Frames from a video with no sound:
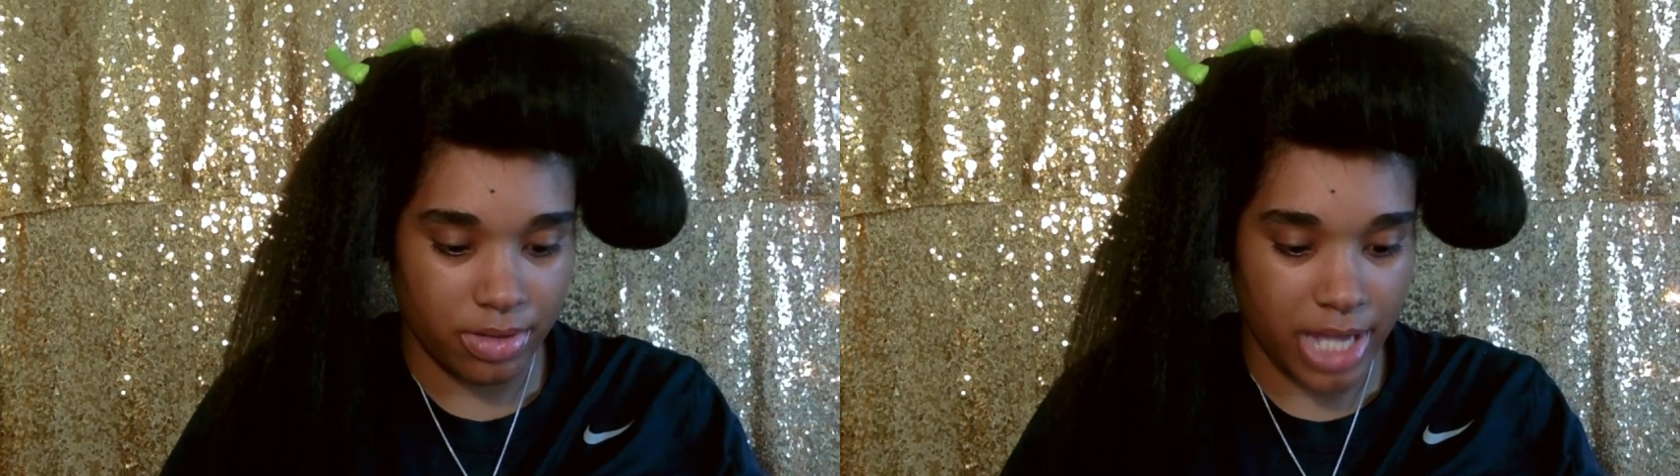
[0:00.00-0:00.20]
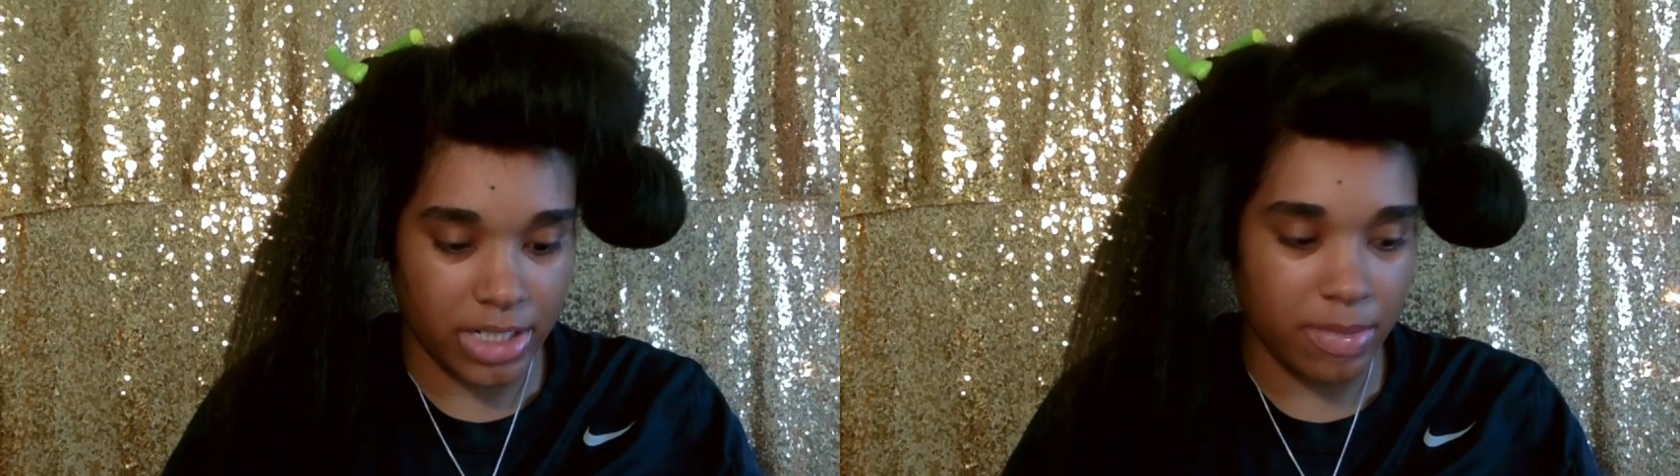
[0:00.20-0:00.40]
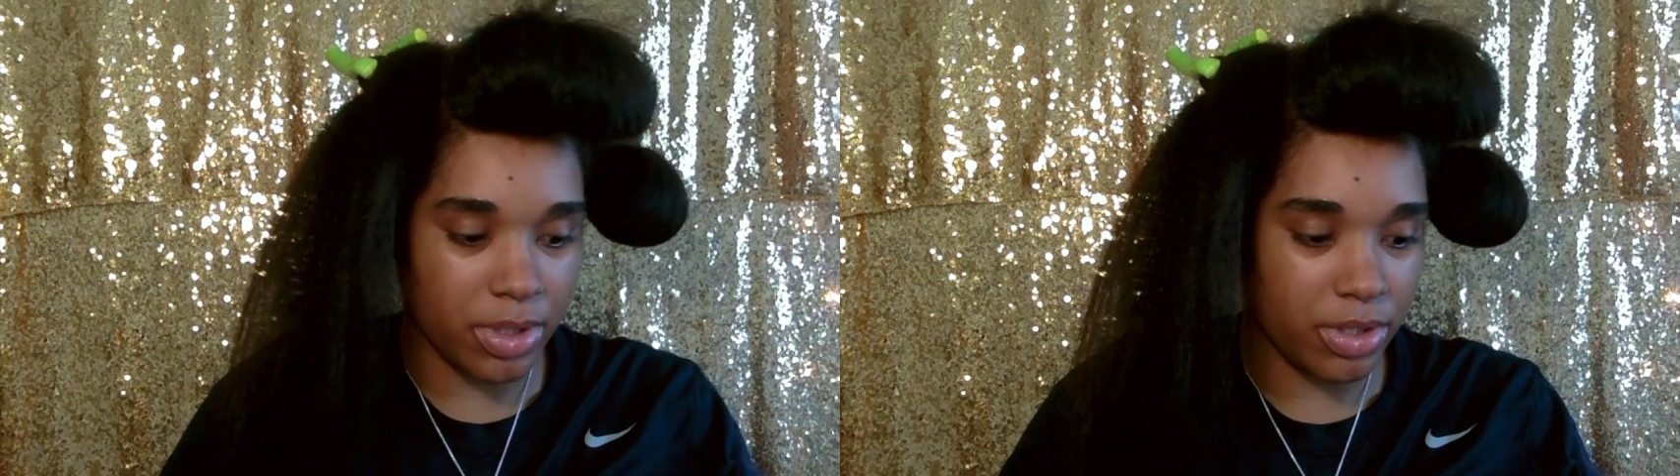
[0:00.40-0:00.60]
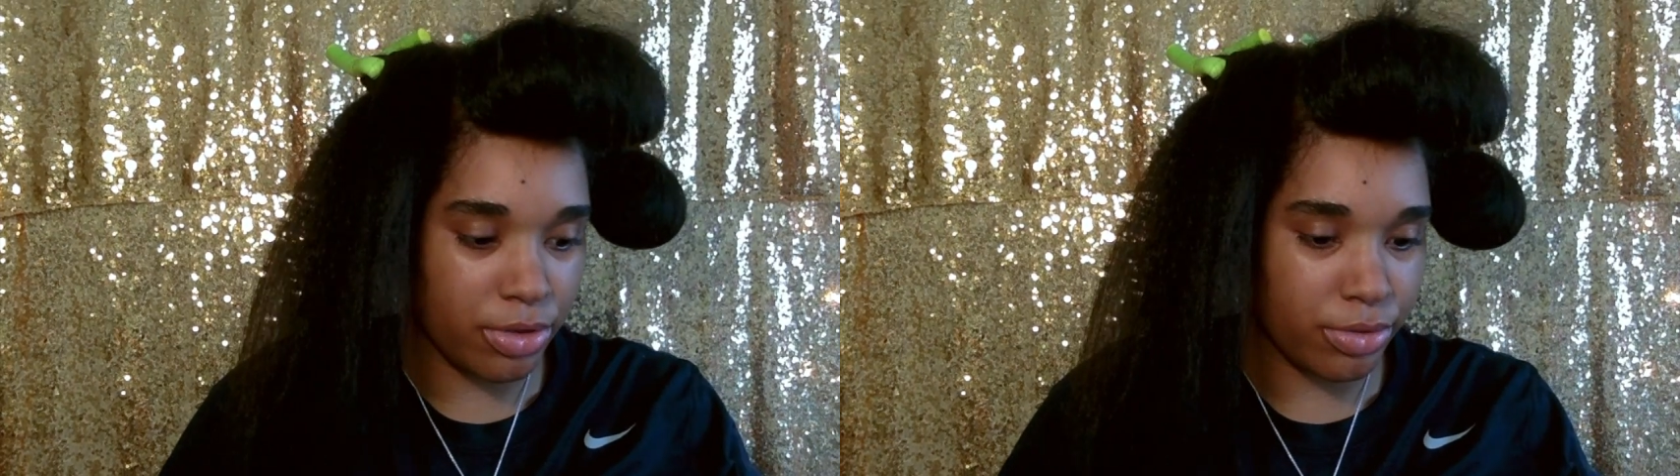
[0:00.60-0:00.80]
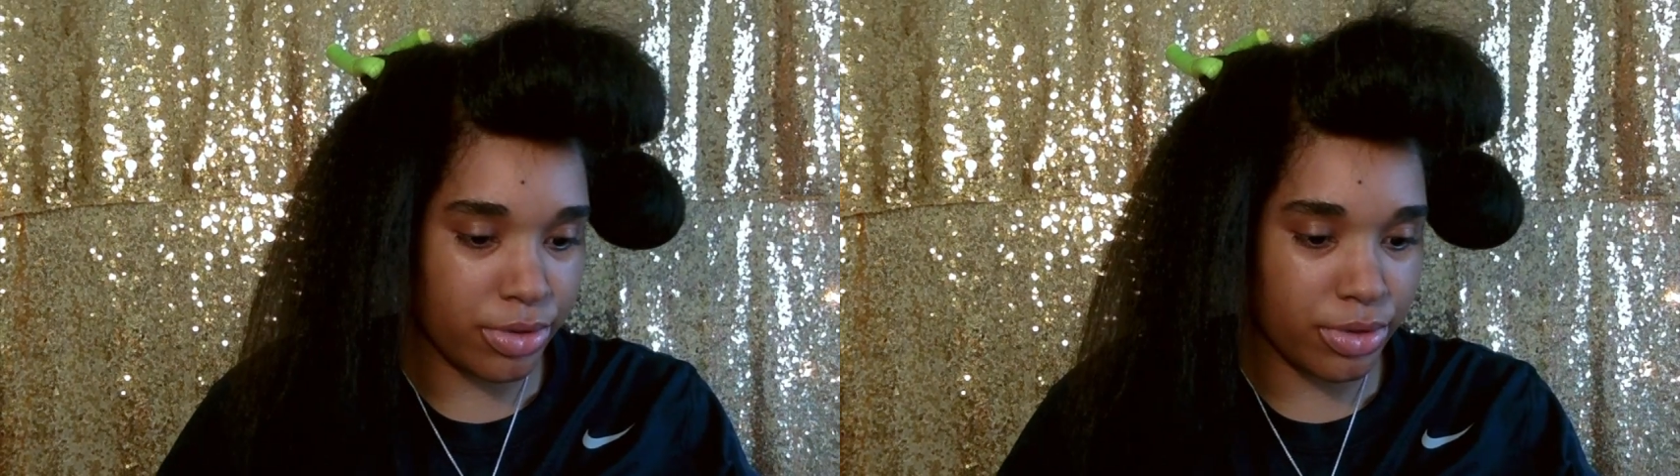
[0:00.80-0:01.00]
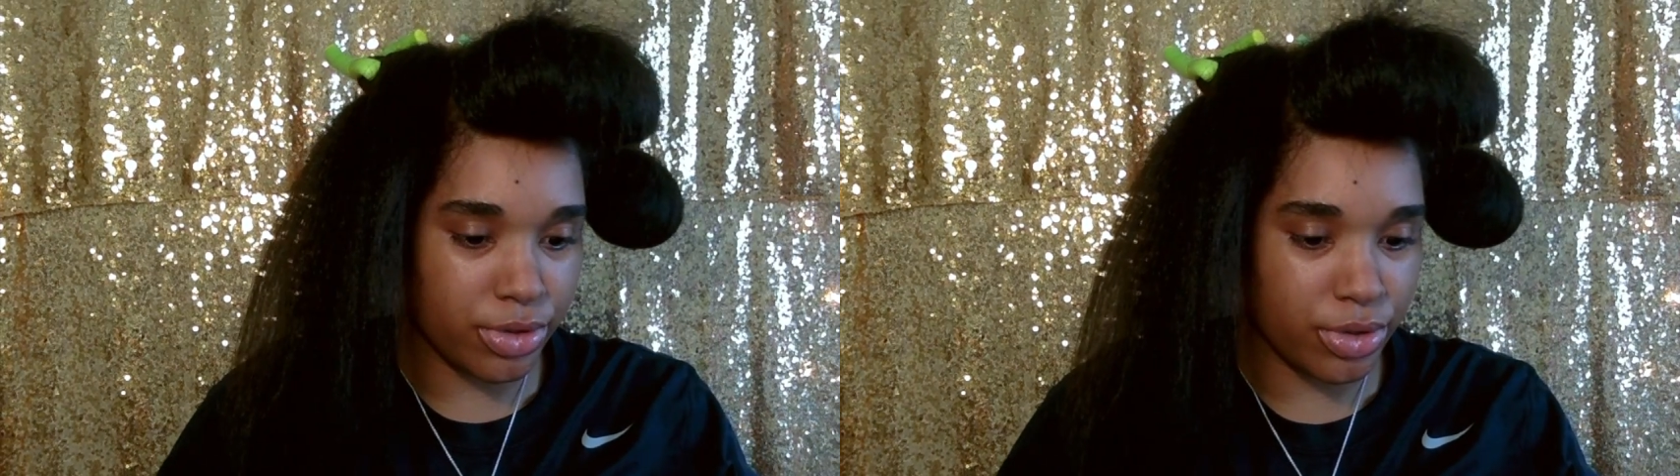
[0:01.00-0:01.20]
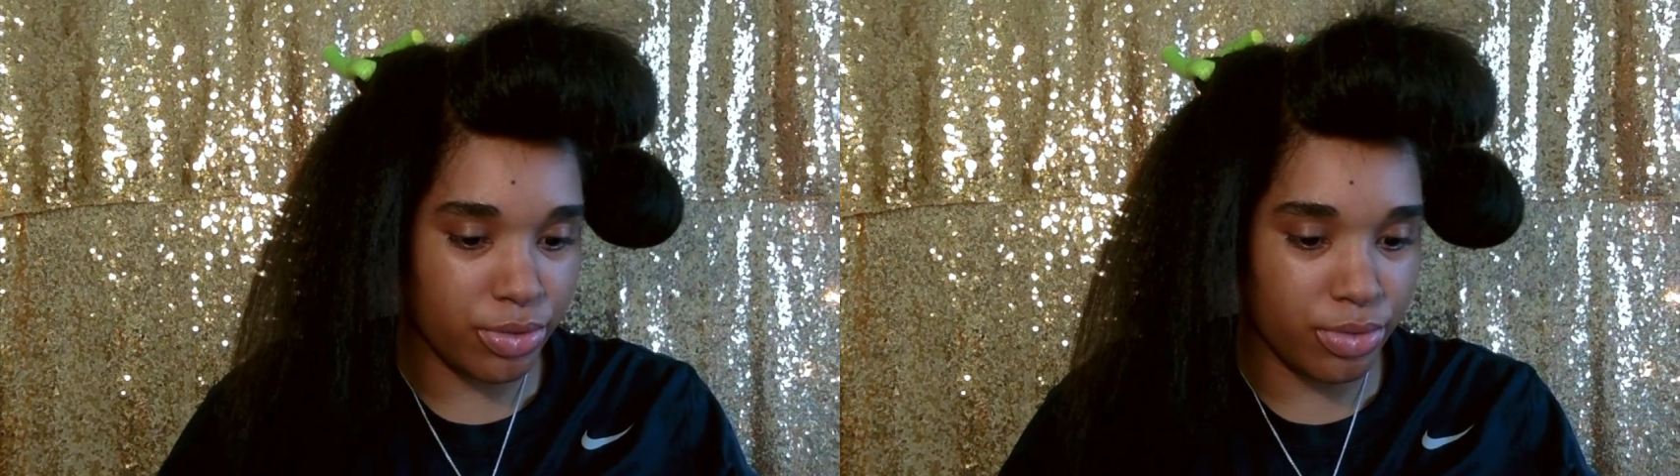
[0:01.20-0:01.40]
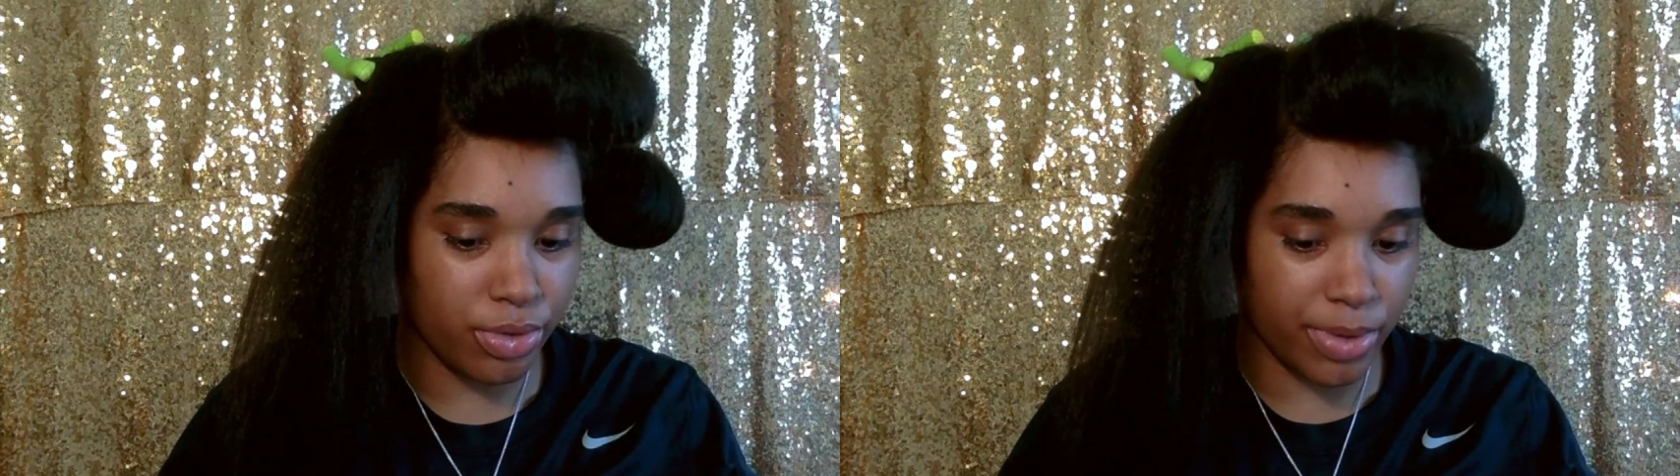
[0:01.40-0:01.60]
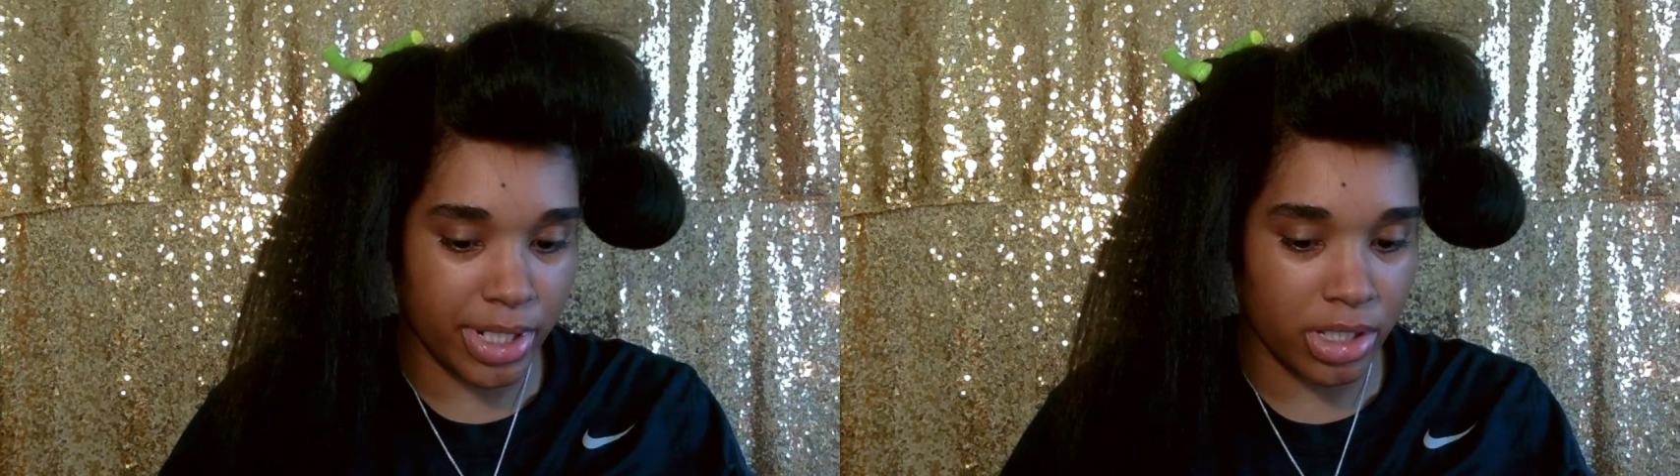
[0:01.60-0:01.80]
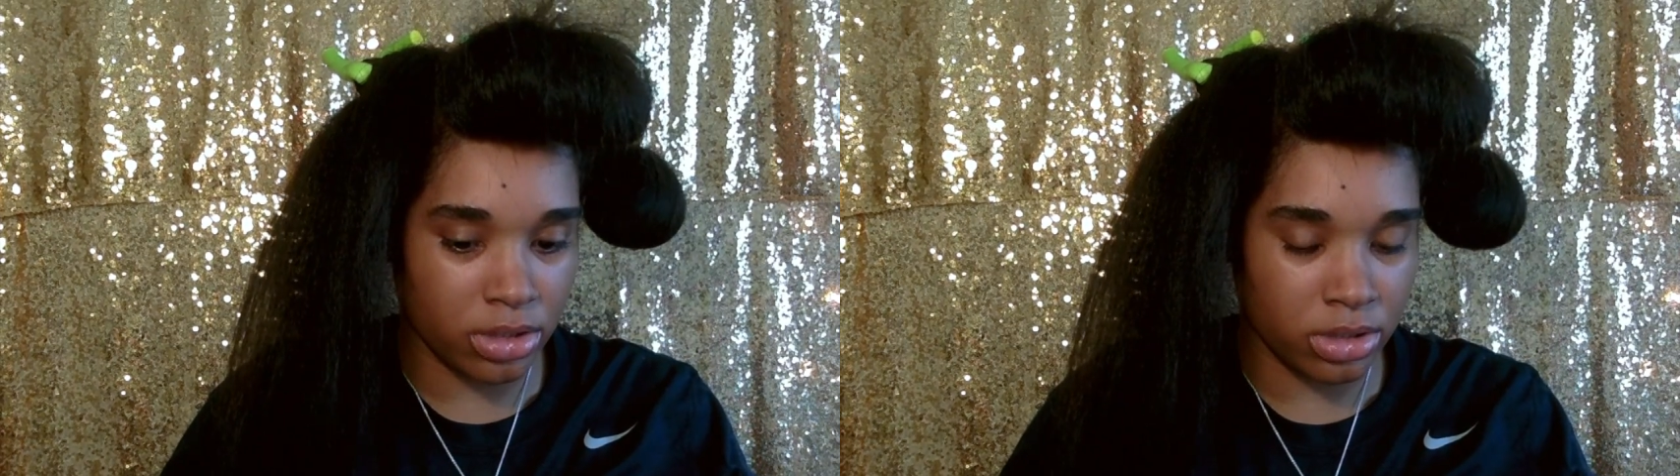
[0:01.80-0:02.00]
Actually, I'm going to do 2
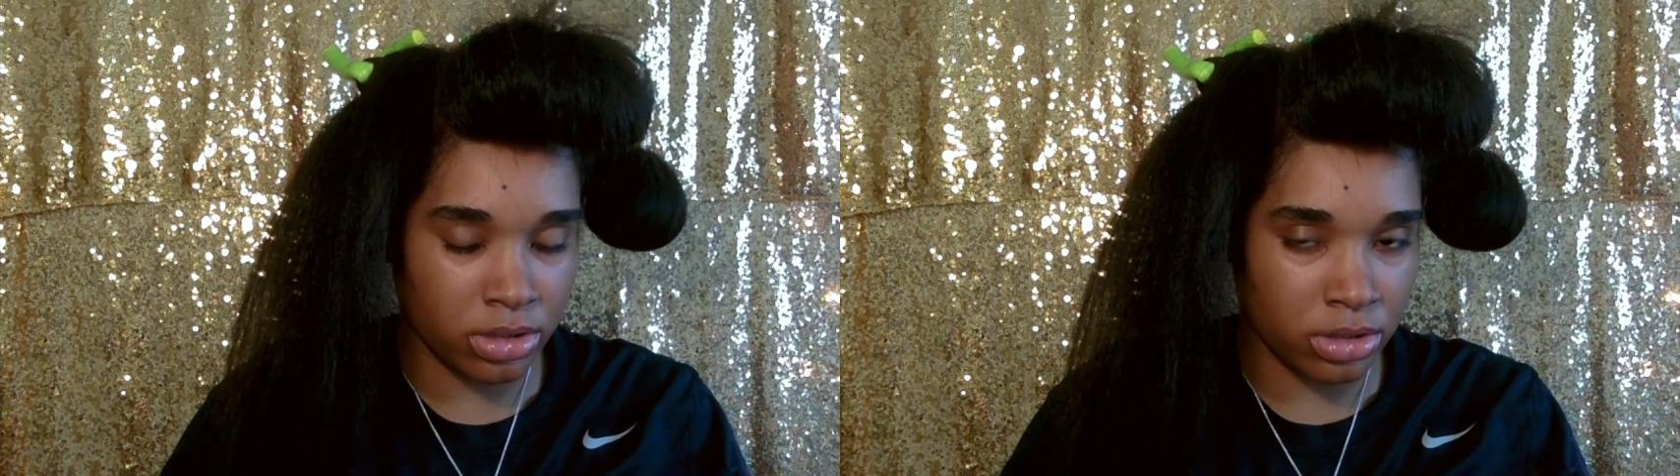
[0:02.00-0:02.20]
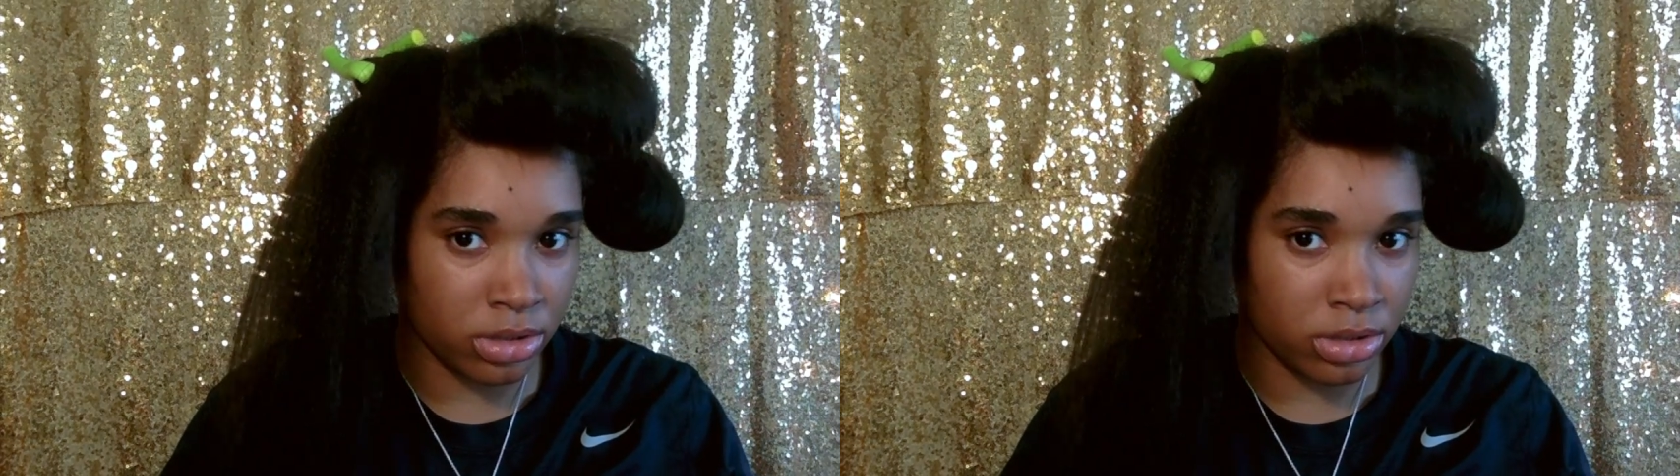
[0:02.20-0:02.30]
green